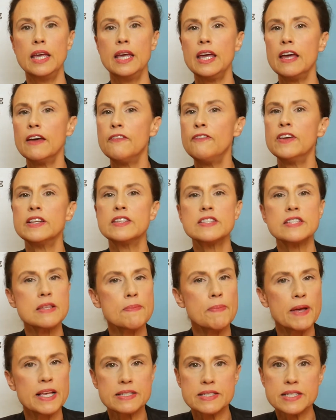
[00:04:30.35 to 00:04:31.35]
If it's the
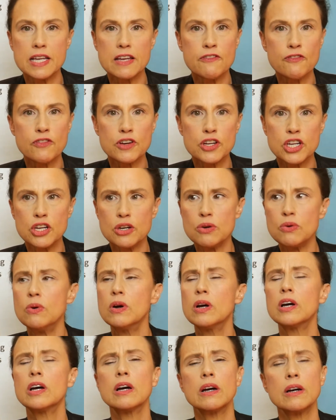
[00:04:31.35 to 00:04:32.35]
best day for you,
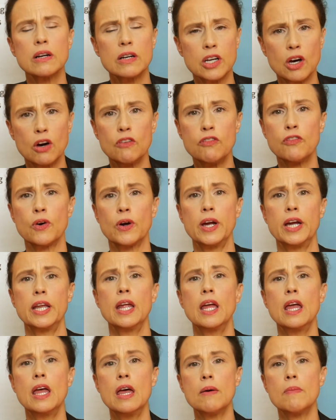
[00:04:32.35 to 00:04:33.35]
go for it.
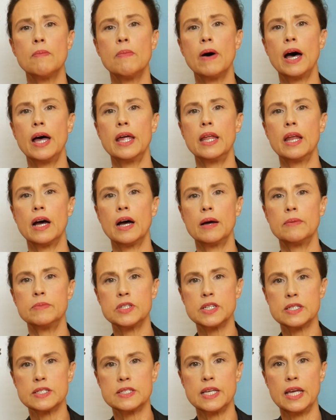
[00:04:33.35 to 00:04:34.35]
But I'm
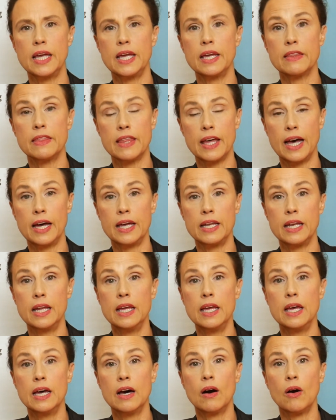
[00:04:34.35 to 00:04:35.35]
just saying that
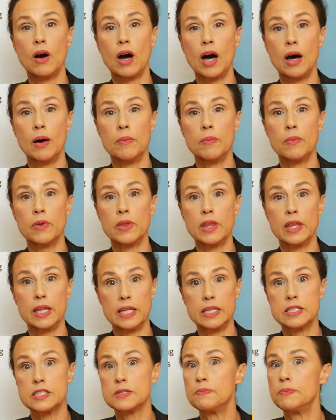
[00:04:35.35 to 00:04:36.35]

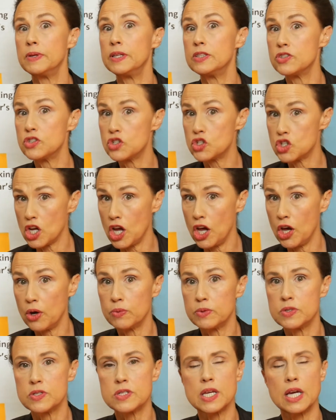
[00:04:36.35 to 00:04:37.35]
it's been
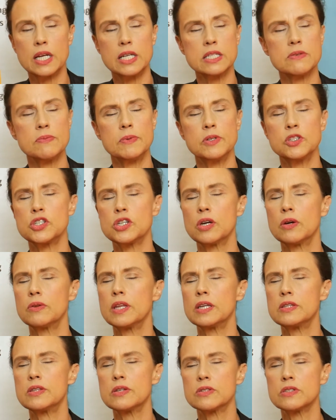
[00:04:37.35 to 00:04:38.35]
shown, studies have been shown
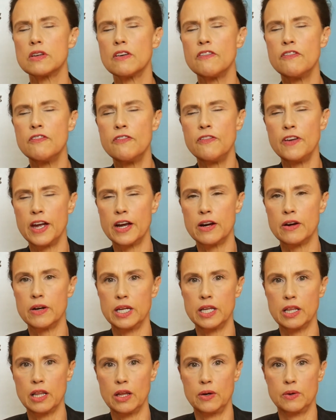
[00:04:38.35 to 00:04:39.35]
that there's a
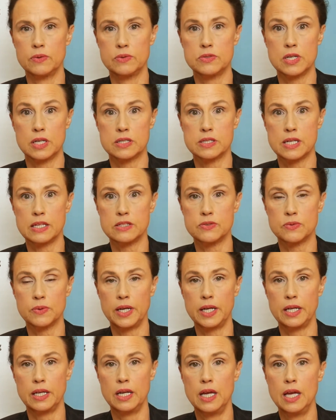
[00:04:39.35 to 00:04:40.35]
very low success
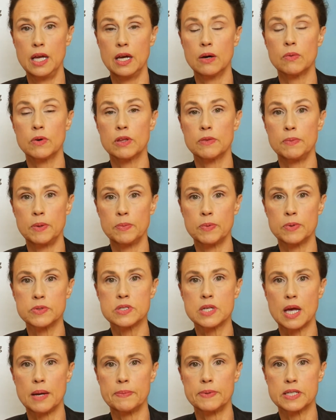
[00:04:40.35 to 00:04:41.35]
rate with people
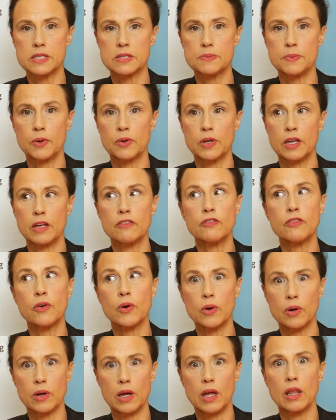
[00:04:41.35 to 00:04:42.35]
stopping smoking
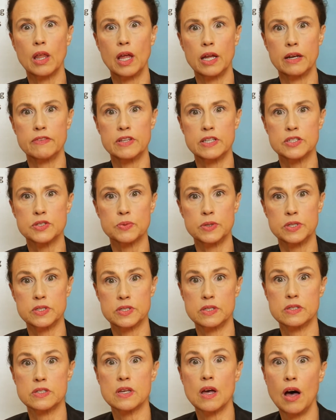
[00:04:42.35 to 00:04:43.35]
for a lot of these
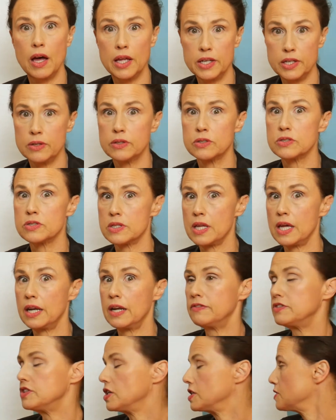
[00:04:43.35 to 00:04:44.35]
reasons on New Year's that
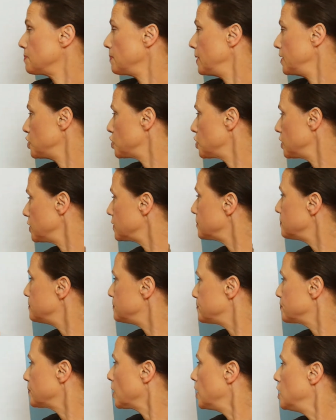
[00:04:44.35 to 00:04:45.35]
I've just mentioned.
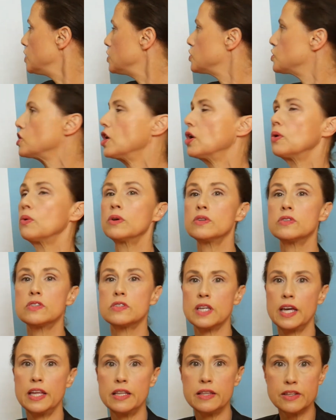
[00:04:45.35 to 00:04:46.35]
So
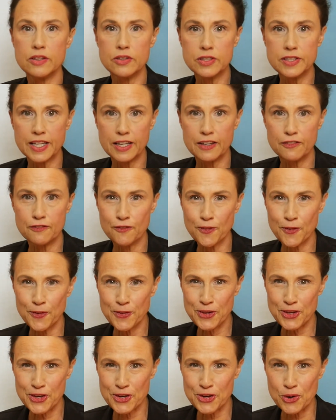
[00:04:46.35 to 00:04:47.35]
set the date for
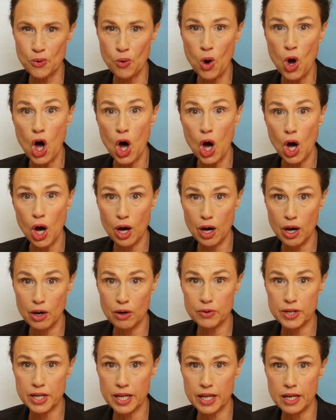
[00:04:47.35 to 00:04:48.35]
you,
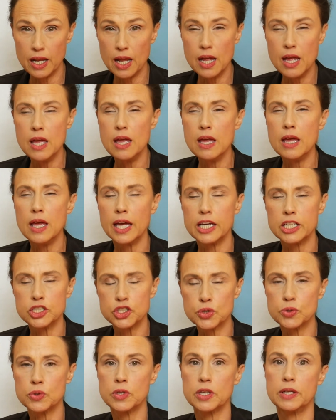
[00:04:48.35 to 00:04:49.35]
own it, and
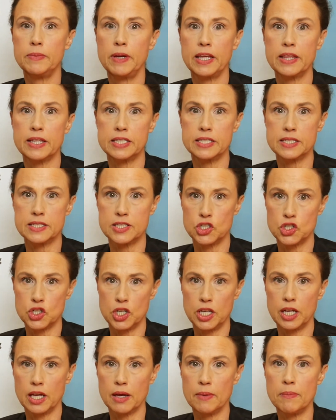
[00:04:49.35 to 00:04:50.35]
truly make that
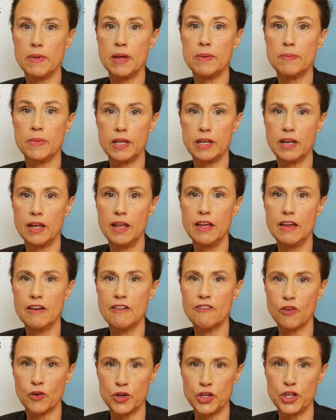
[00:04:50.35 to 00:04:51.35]
decision and commitment
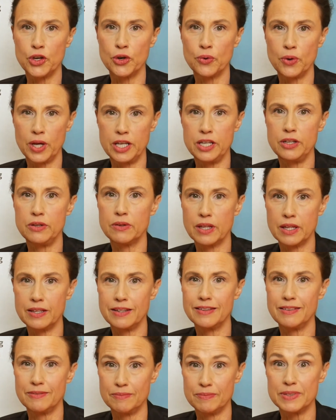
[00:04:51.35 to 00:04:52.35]
for you, and you
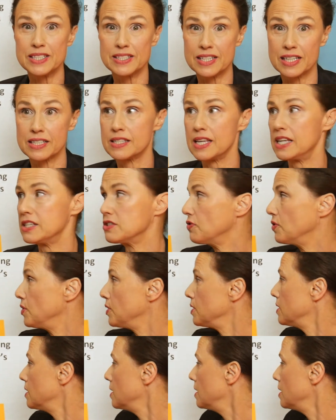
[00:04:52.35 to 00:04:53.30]
can be successful.